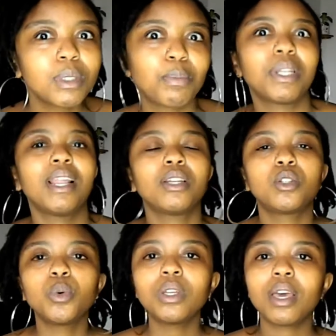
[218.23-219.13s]
but like
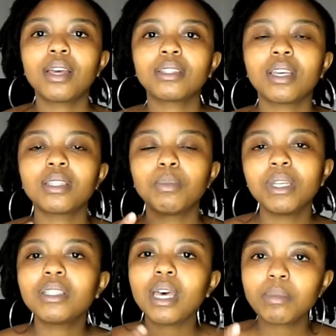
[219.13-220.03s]
do it as
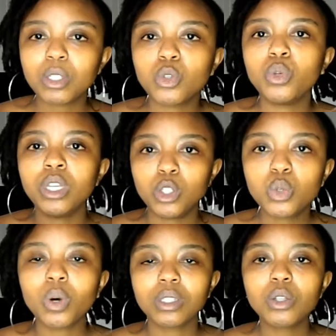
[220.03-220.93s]
many times as you need
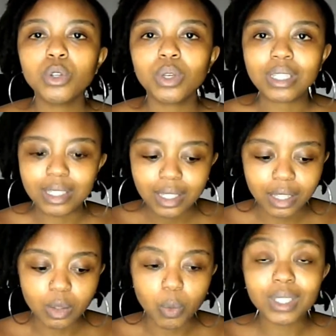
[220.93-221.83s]
to until you can see
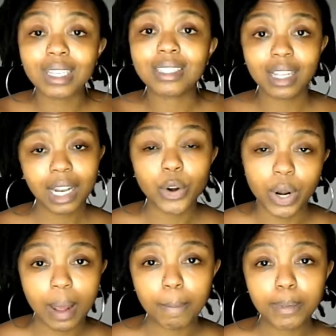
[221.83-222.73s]
that the water is clearing up.